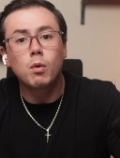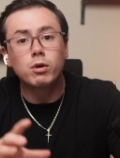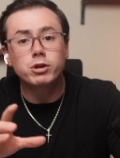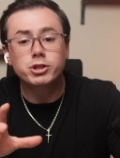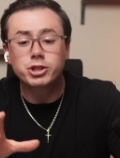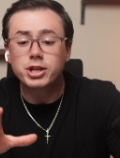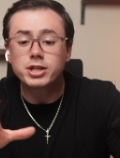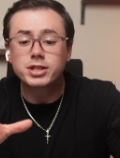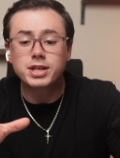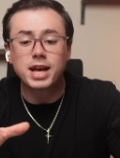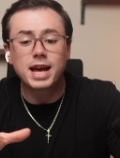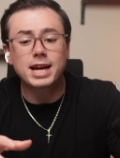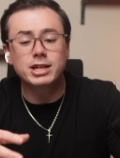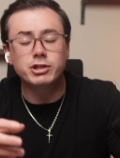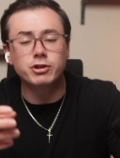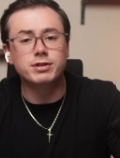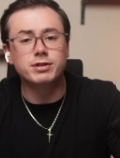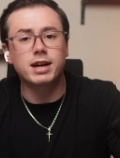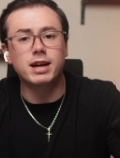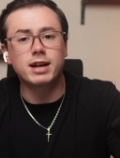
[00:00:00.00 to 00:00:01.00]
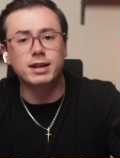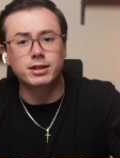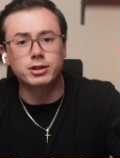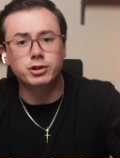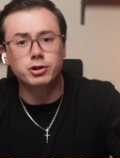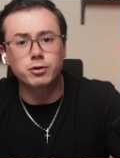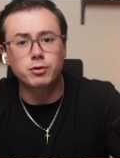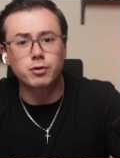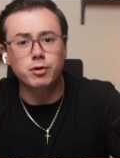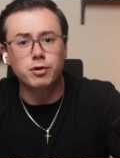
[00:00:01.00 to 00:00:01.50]
Well, she is actually telling the
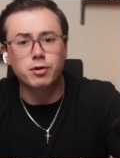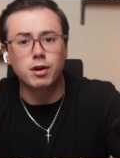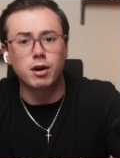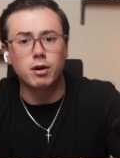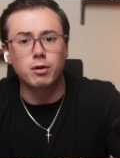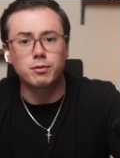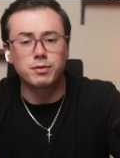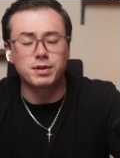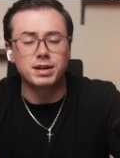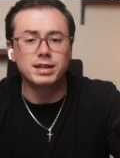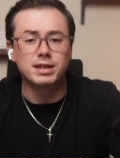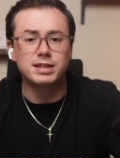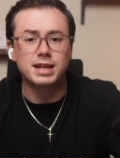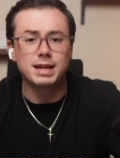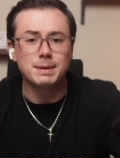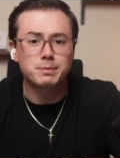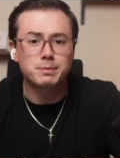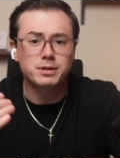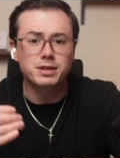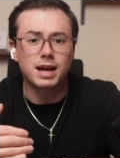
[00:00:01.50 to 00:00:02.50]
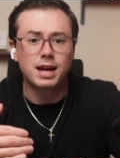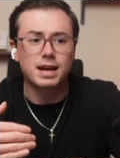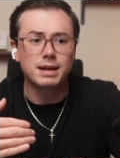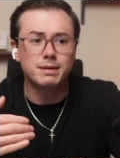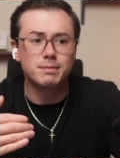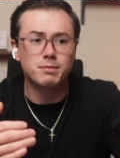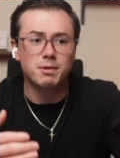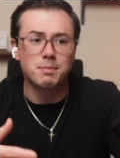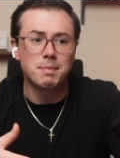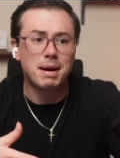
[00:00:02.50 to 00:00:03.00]
truth, though. The deep
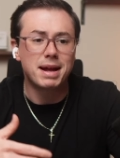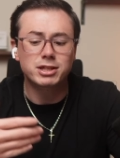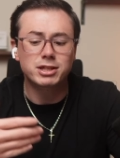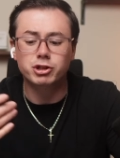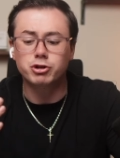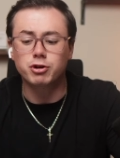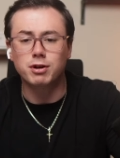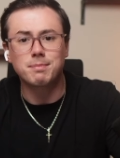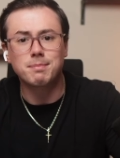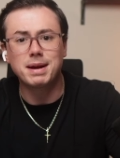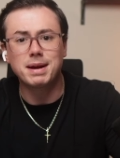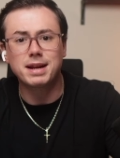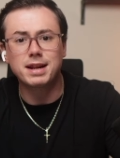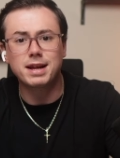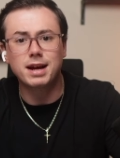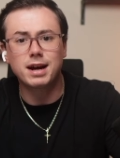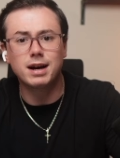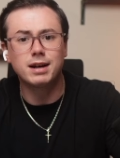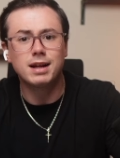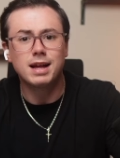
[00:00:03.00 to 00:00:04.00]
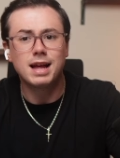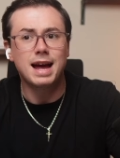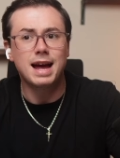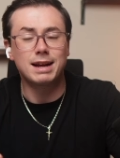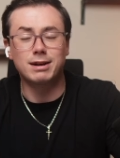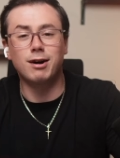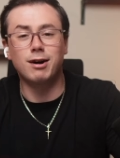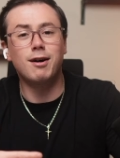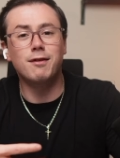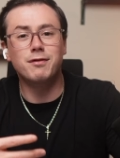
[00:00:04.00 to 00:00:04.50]
state, the mainstream media,
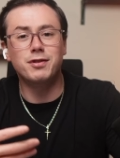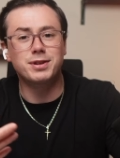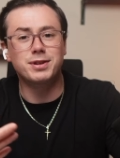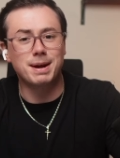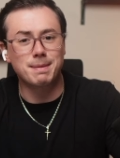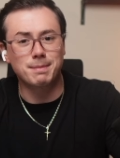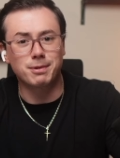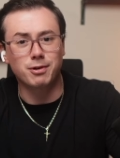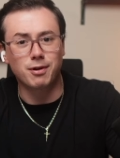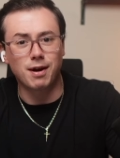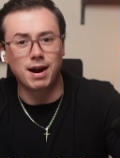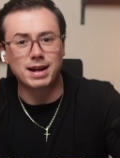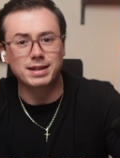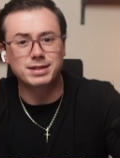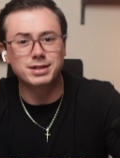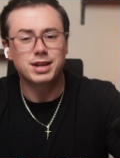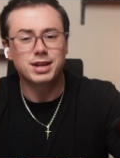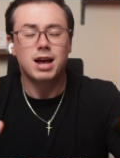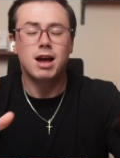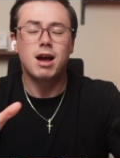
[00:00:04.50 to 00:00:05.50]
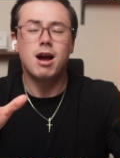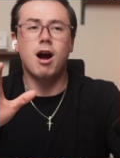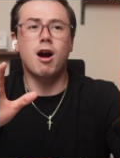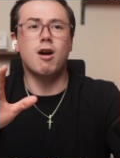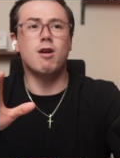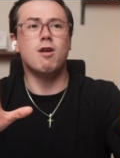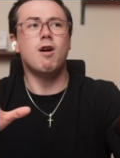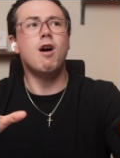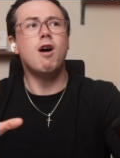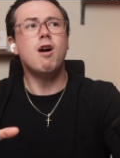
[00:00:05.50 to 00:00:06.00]
and all of the Democrats
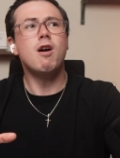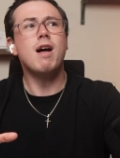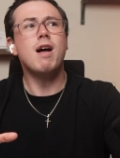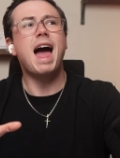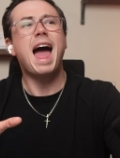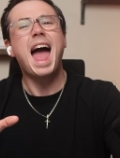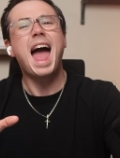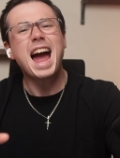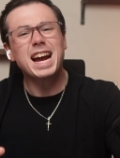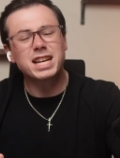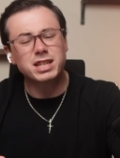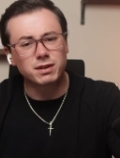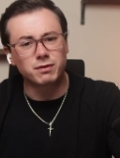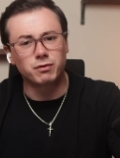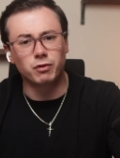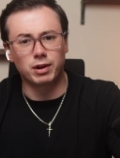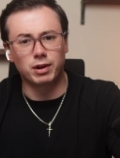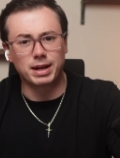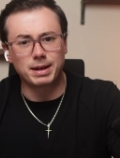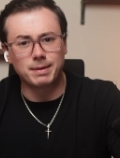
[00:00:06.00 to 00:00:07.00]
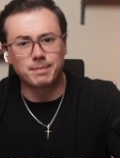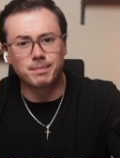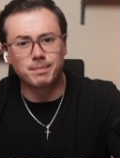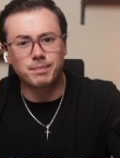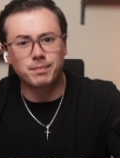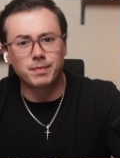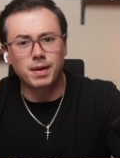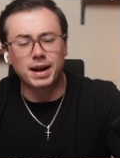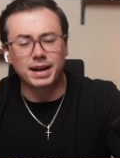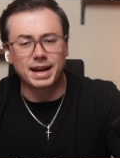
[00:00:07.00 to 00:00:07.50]
are all actively
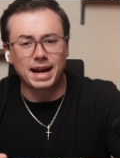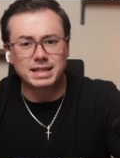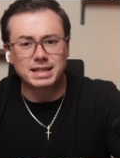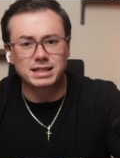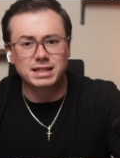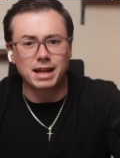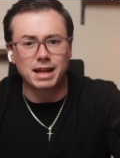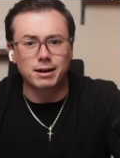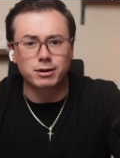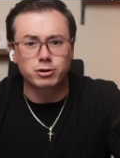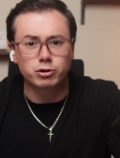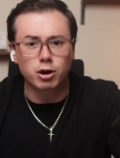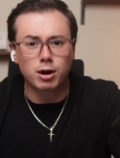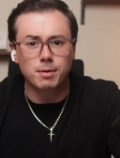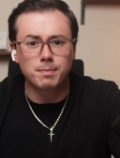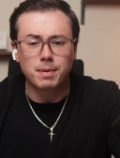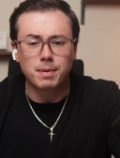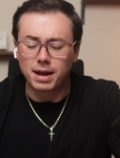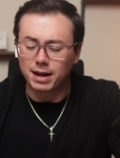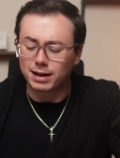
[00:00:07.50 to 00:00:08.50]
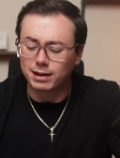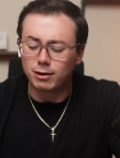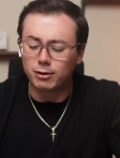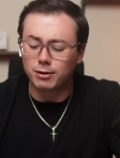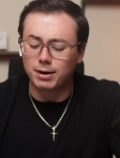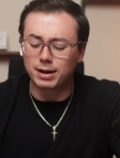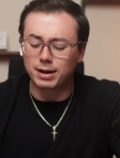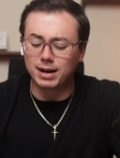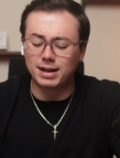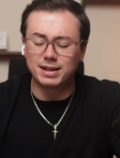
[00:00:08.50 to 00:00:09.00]
against Donald Trump,
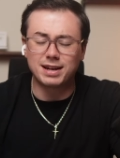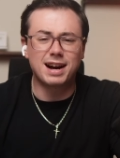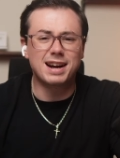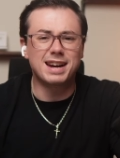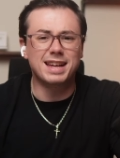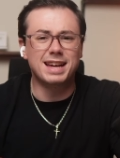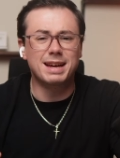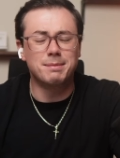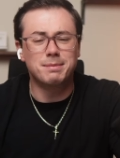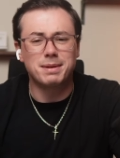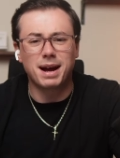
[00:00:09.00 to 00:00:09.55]
including indicting him